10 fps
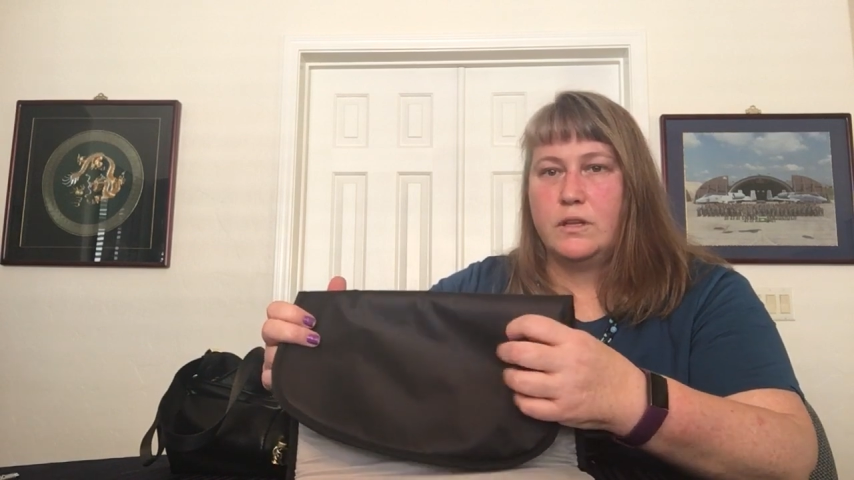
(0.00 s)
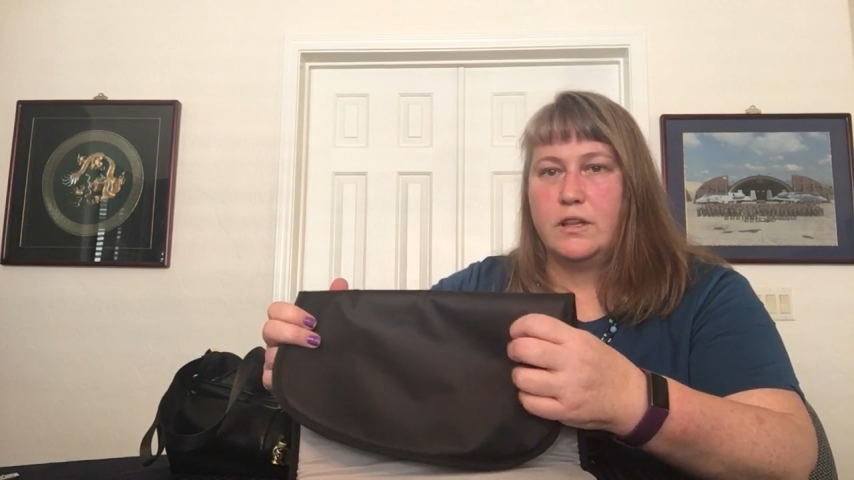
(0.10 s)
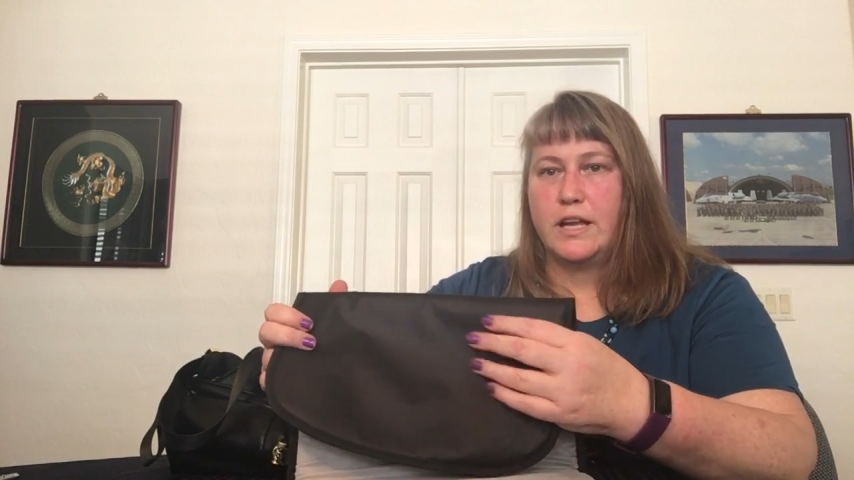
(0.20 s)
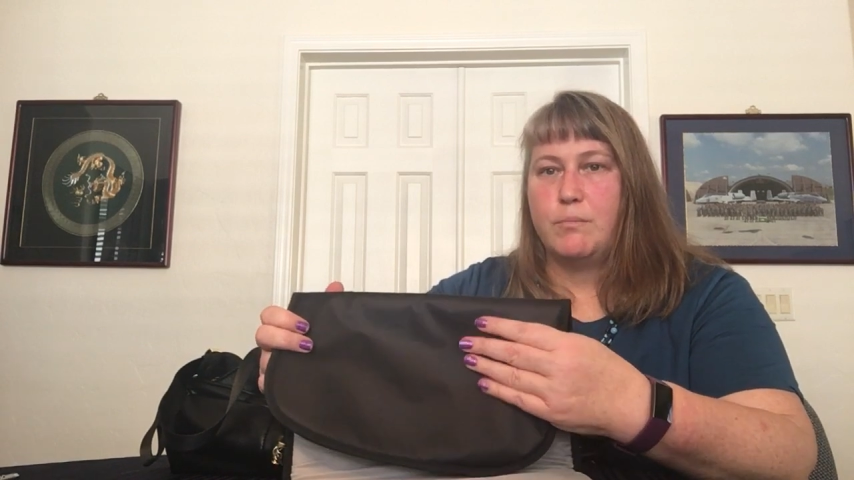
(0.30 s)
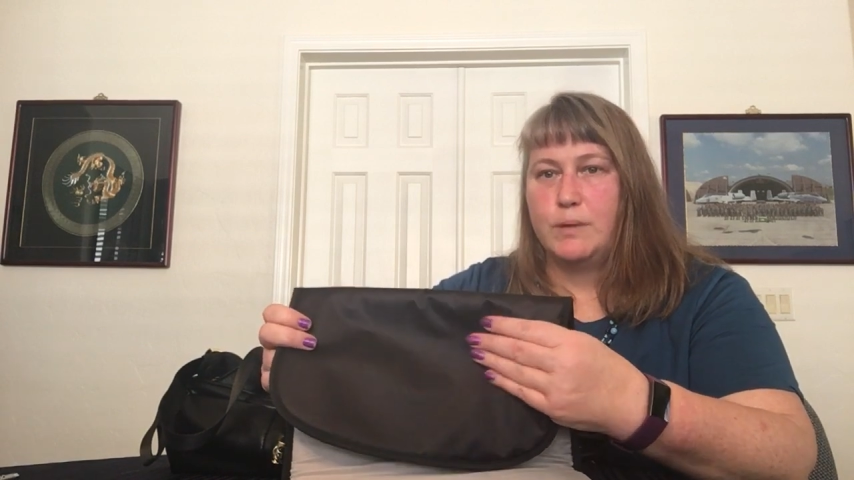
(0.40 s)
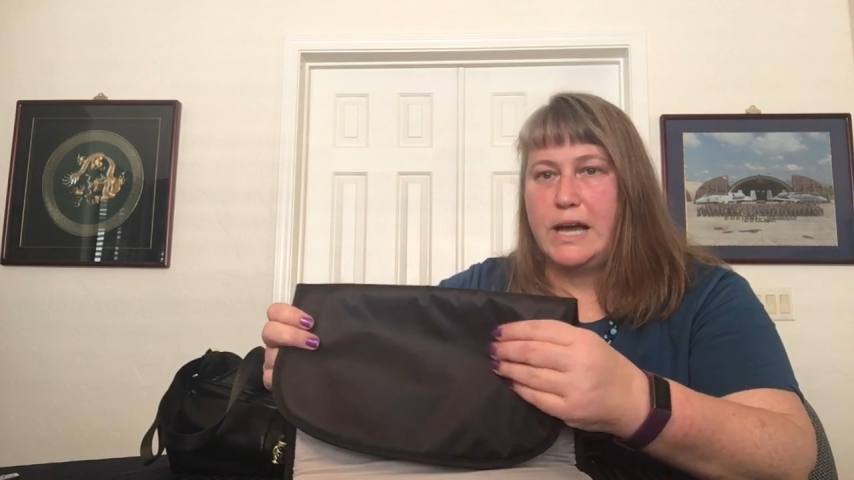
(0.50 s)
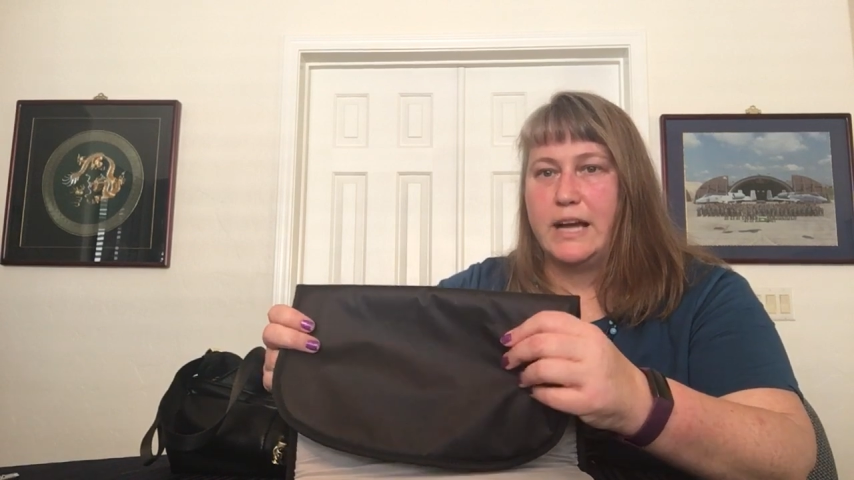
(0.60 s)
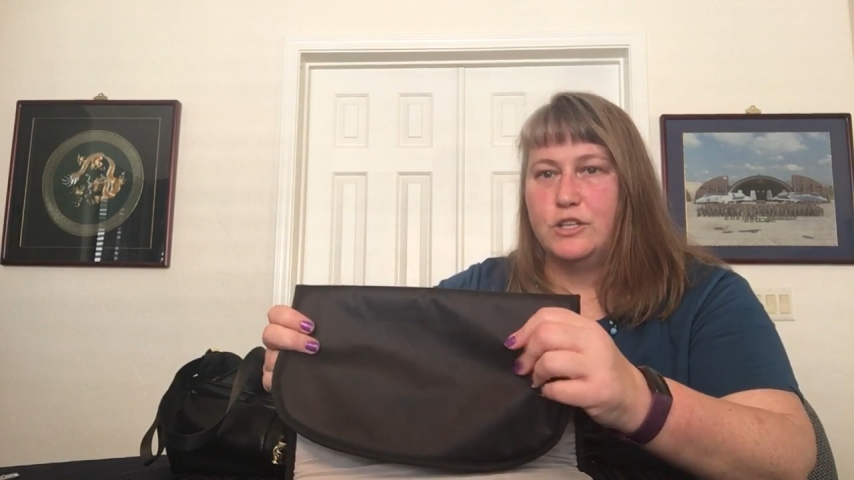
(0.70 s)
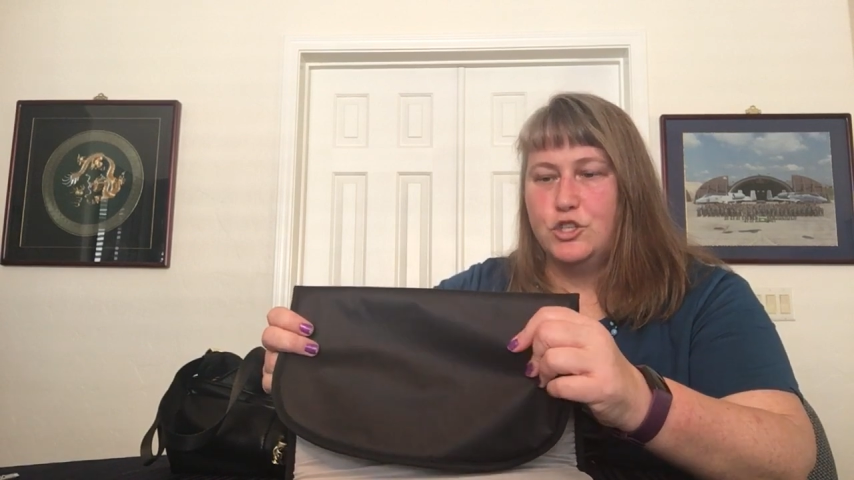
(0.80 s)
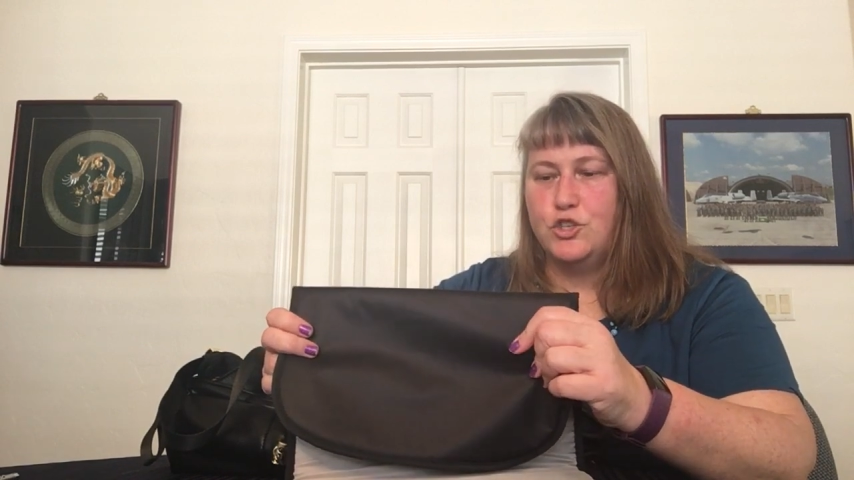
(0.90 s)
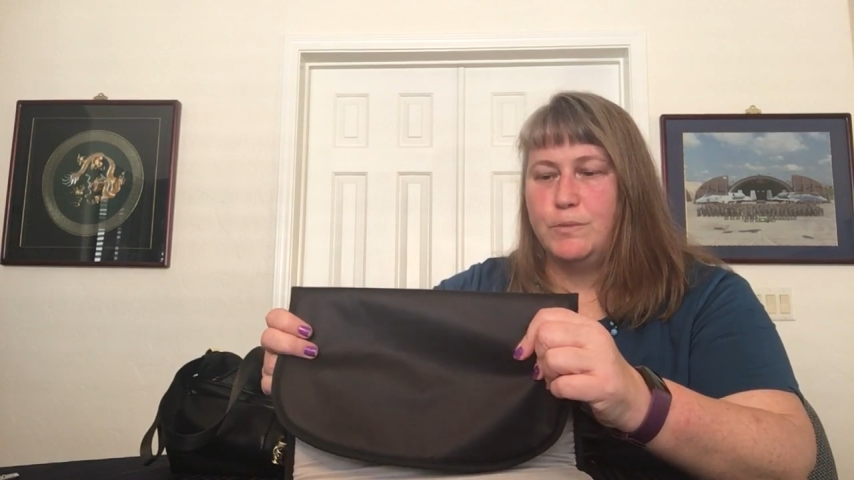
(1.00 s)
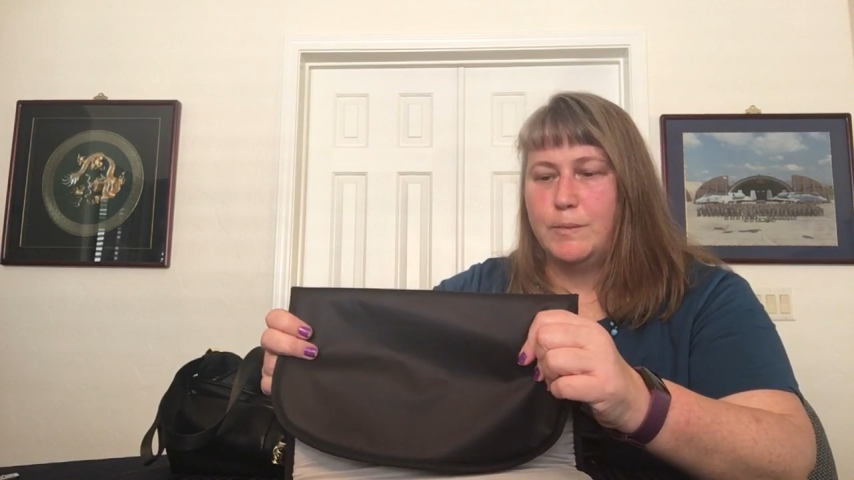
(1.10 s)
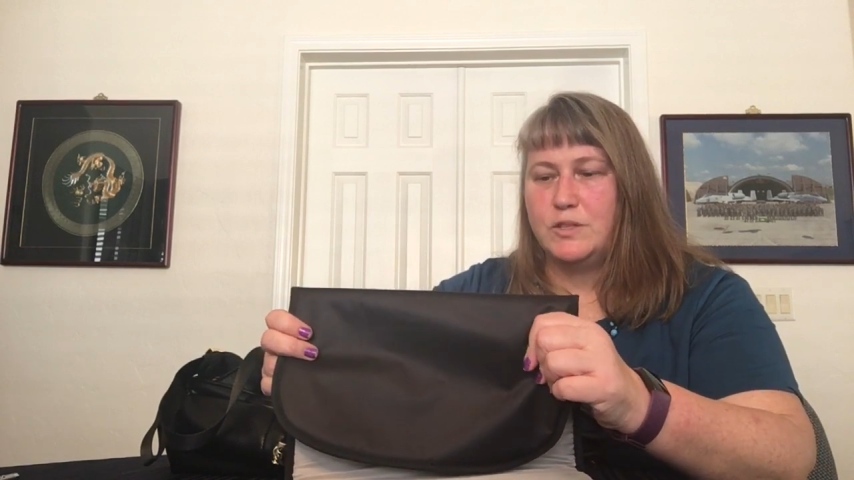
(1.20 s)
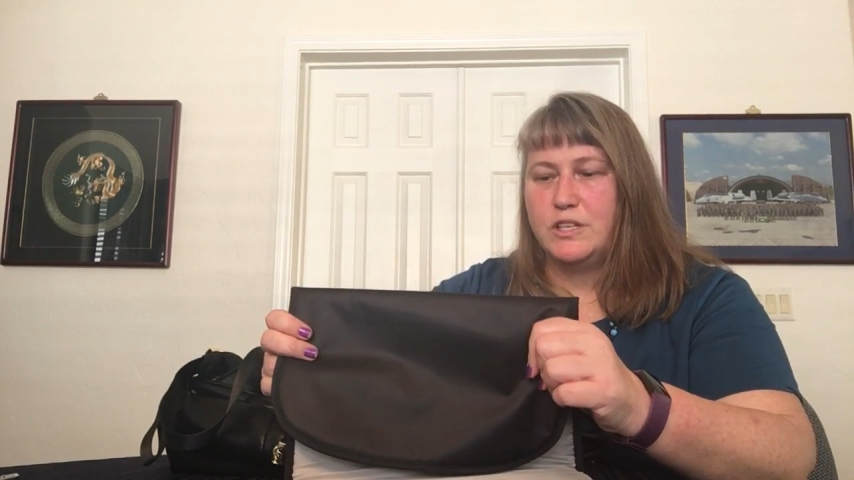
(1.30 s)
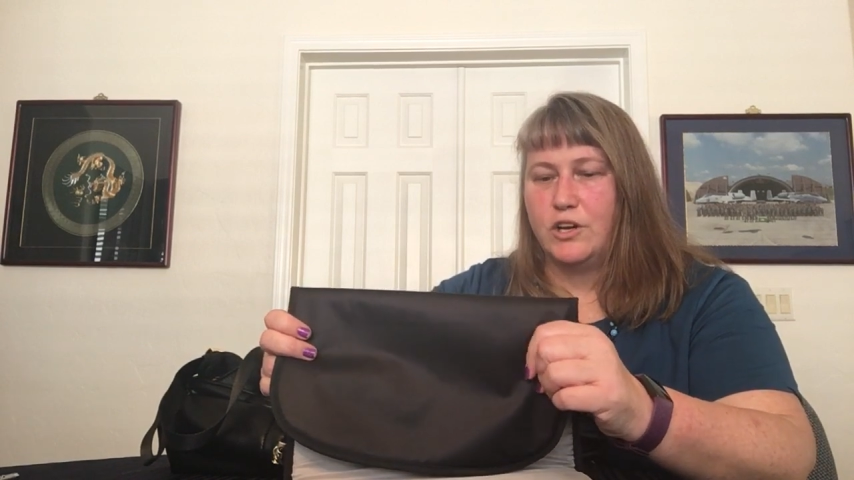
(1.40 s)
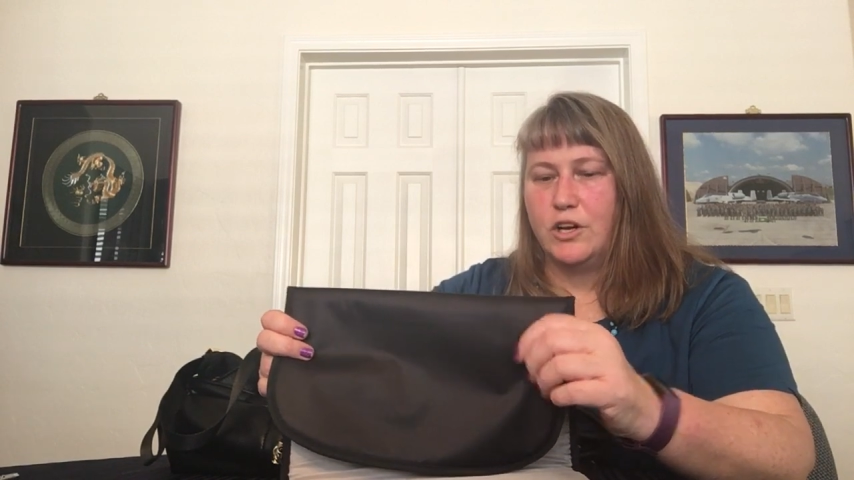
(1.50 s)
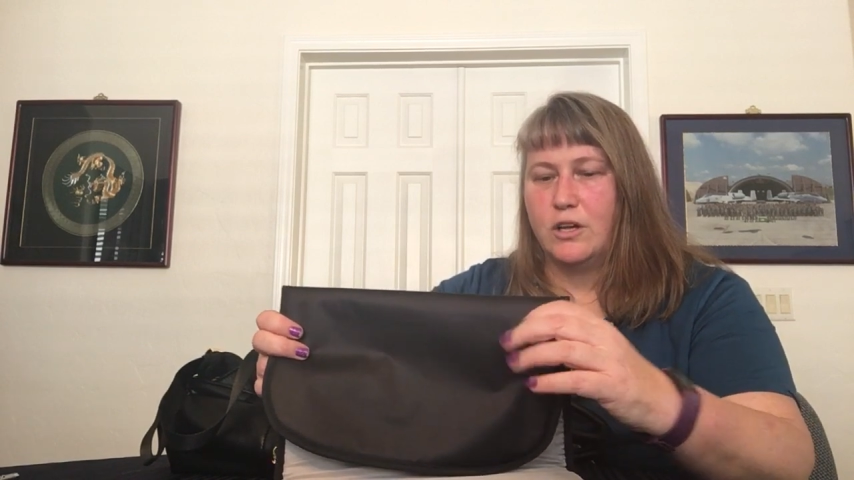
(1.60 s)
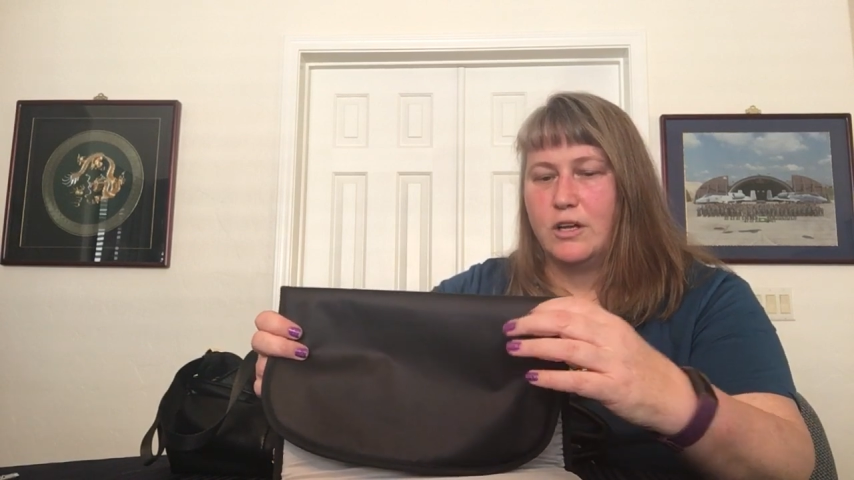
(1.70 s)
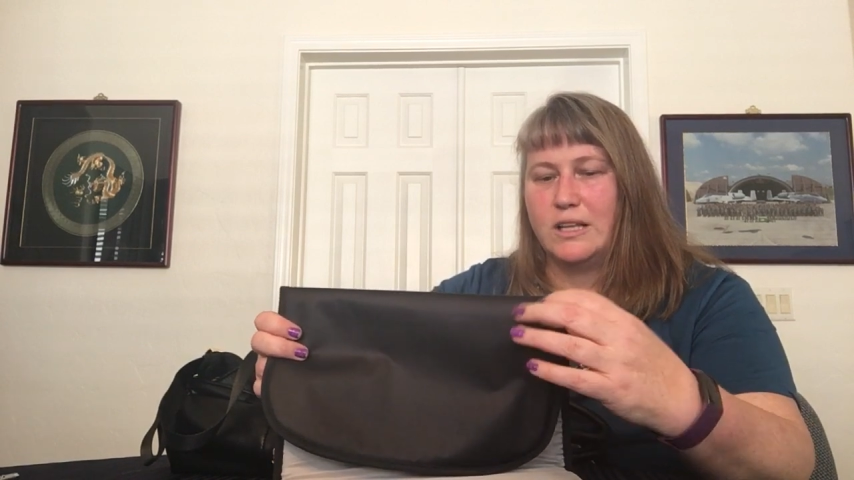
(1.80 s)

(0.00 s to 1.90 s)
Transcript: like a black Ju-Ju-Be material.